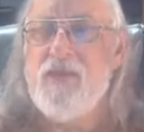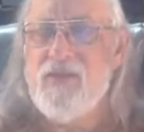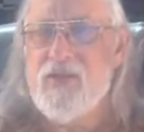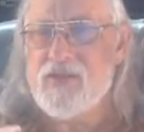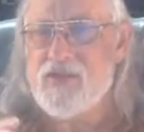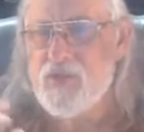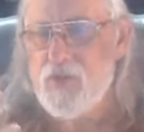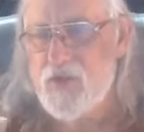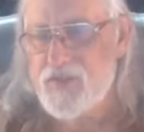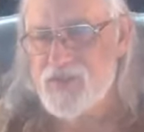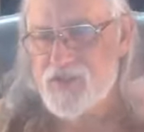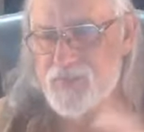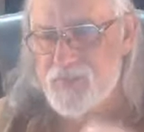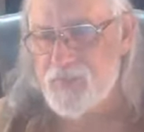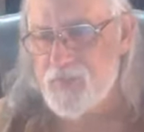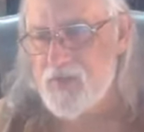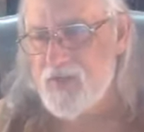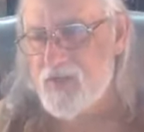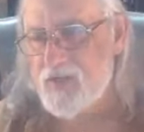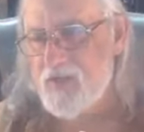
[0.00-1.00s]
That's why
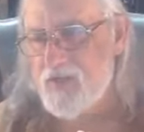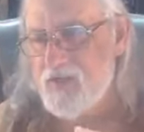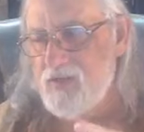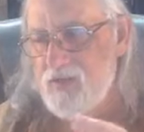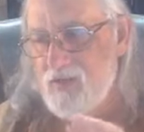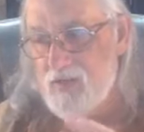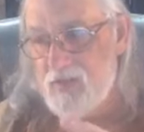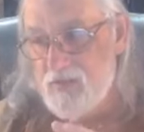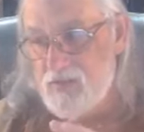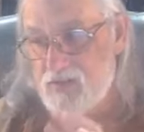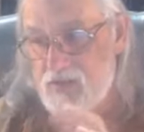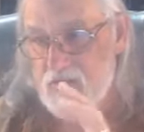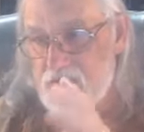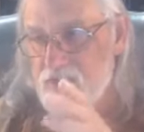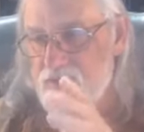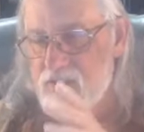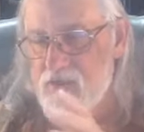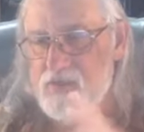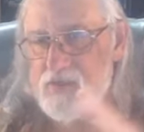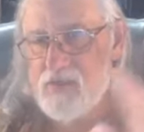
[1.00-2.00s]
sprinkling
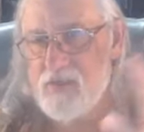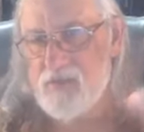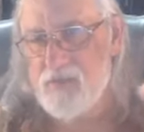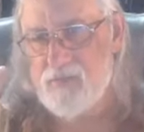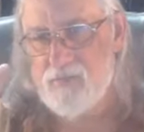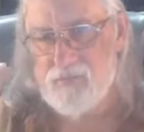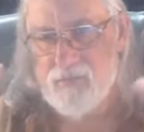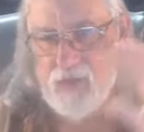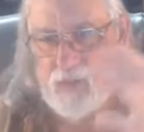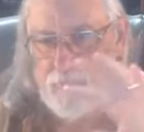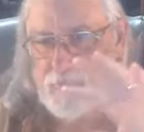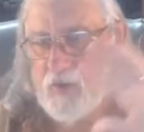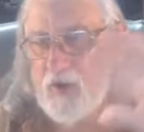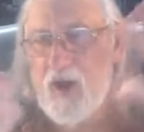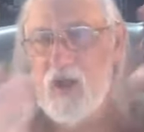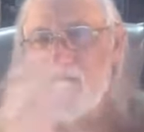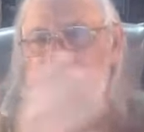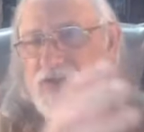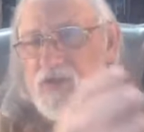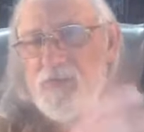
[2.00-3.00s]
doesn't
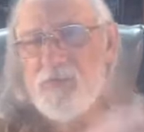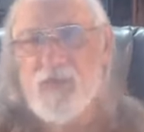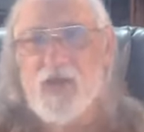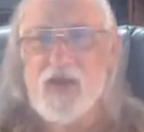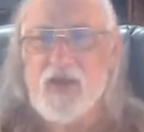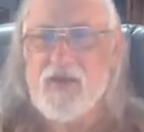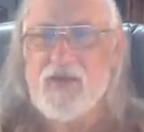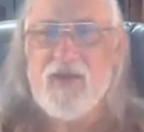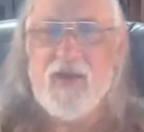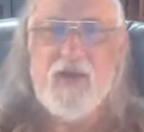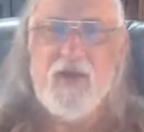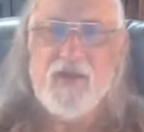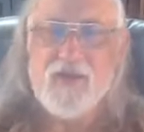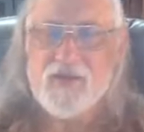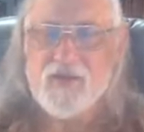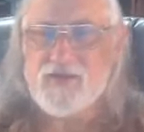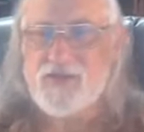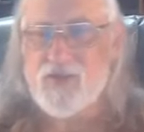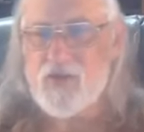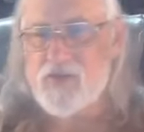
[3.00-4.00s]
approximate
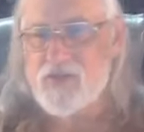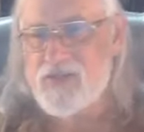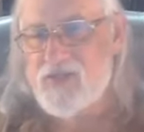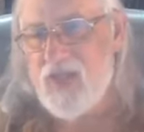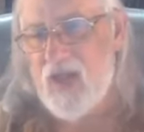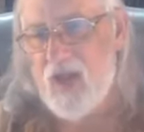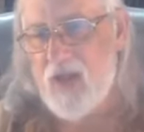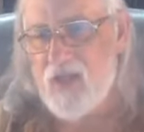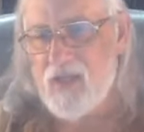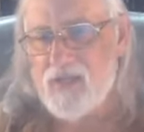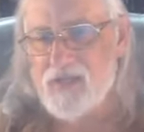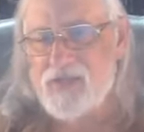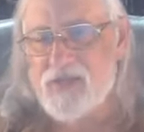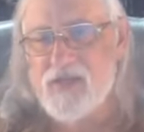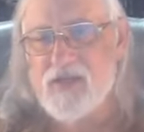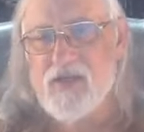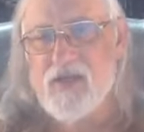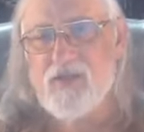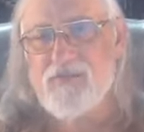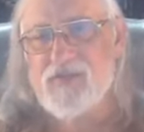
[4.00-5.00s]
the
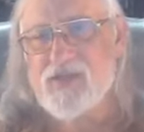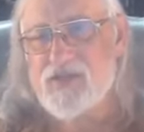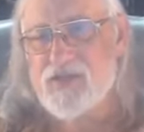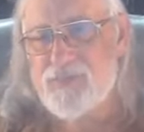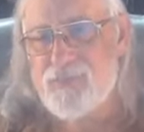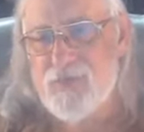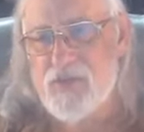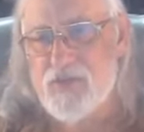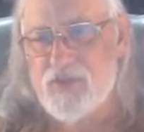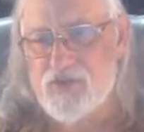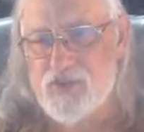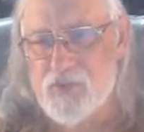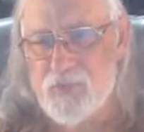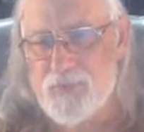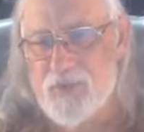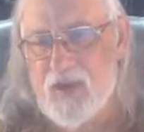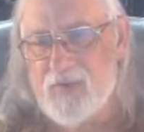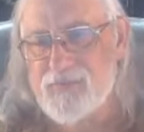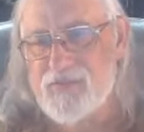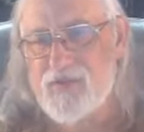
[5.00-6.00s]
totality of the spiritual
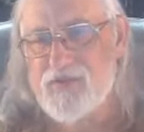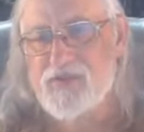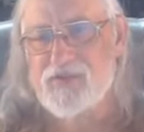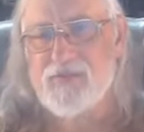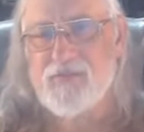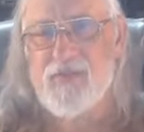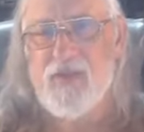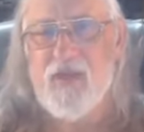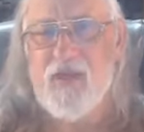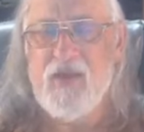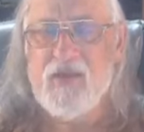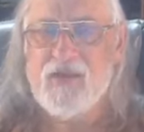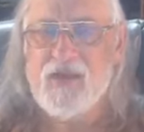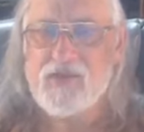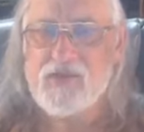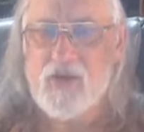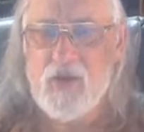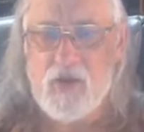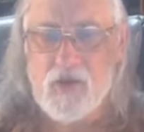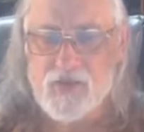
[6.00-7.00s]
baptism
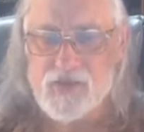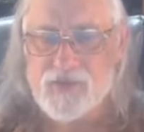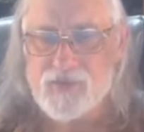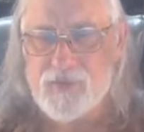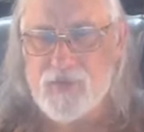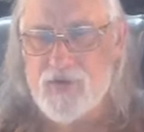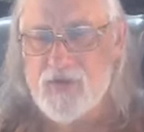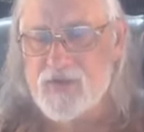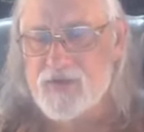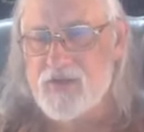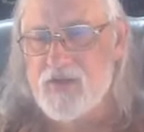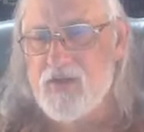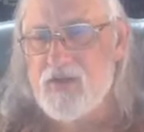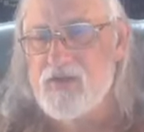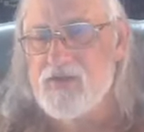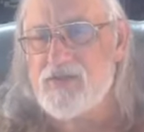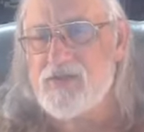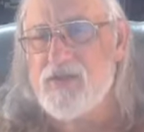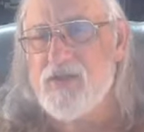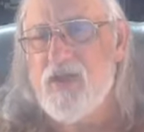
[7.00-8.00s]
that the Holy Spirit
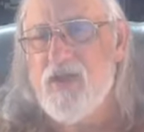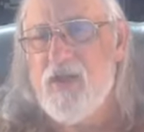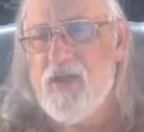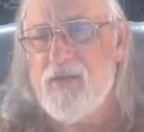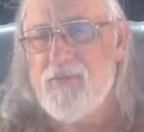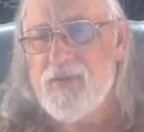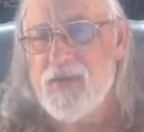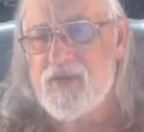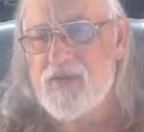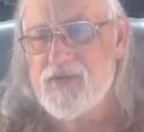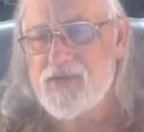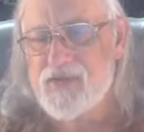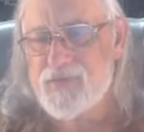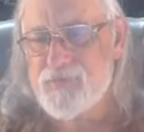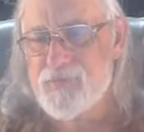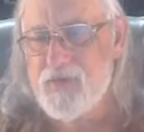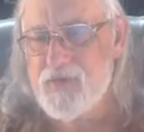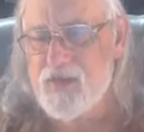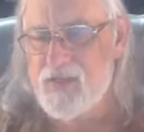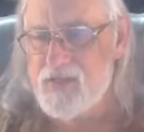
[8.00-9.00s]
does because
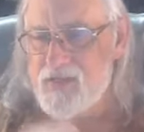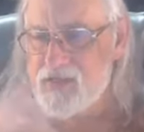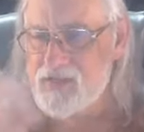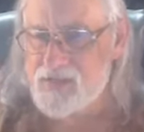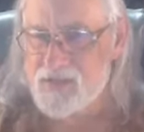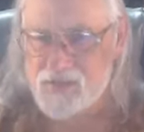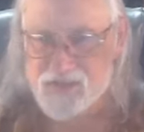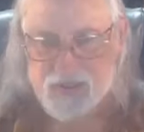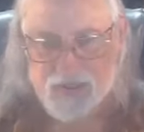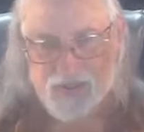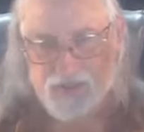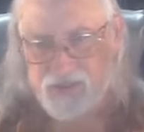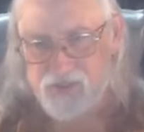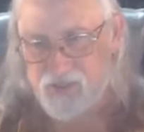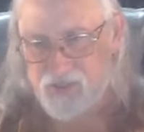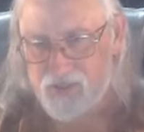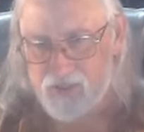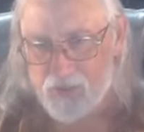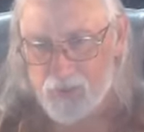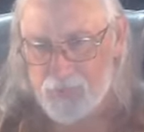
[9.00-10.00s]
sprinkling just gets
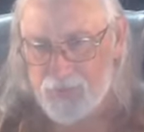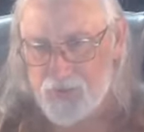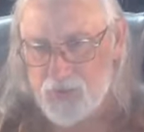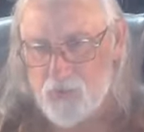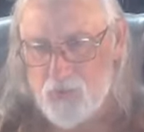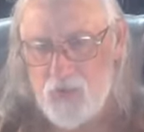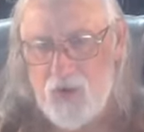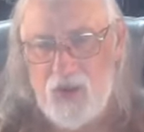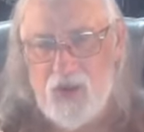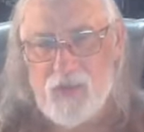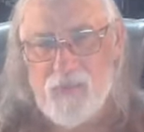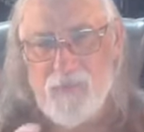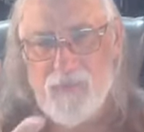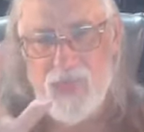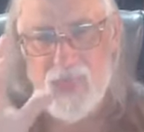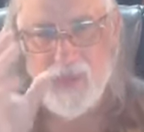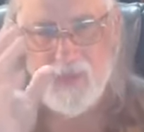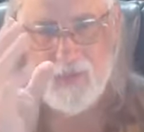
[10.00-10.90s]
you a little bit wet.